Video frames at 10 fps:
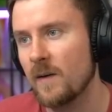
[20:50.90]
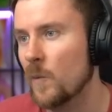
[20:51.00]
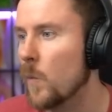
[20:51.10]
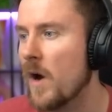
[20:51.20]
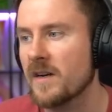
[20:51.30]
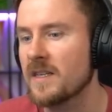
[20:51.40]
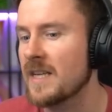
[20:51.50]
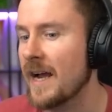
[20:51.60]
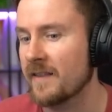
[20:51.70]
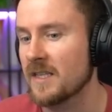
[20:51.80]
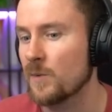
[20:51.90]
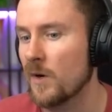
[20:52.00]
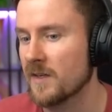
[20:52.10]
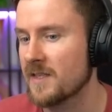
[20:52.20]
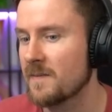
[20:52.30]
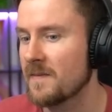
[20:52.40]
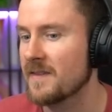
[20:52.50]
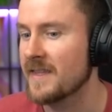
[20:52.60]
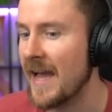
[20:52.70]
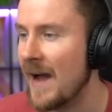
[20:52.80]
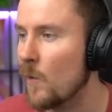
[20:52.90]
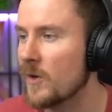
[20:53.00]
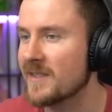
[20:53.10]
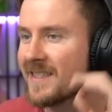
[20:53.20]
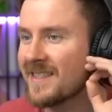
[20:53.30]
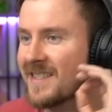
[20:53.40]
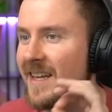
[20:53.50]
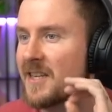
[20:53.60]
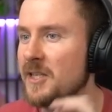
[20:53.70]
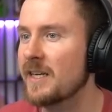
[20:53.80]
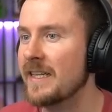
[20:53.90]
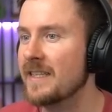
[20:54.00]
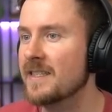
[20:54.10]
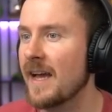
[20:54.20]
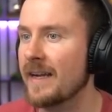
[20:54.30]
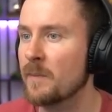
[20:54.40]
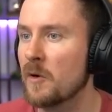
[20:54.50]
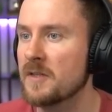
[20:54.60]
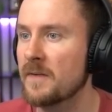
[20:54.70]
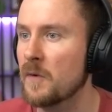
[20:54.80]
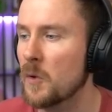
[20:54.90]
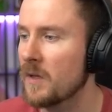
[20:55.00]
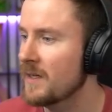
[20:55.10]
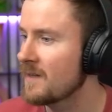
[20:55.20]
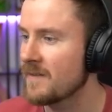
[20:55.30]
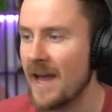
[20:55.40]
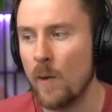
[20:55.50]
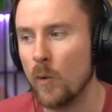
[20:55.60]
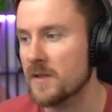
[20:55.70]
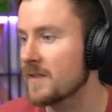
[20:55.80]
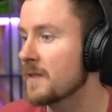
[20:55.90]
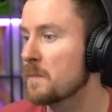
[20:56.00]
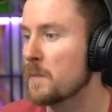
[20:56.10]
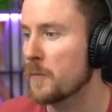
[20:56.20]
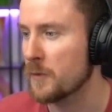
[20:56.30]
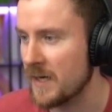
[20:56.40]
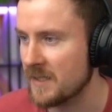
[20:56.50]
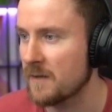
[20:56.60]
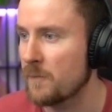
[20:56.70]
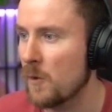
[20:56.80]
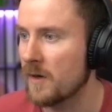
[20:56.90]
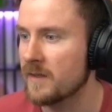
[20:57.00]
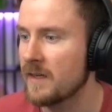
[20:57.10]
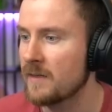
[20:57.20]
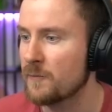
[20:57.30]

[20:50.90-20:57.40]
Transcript: what an attack this was. That was such a clean attack, merciful. That was an impressive one.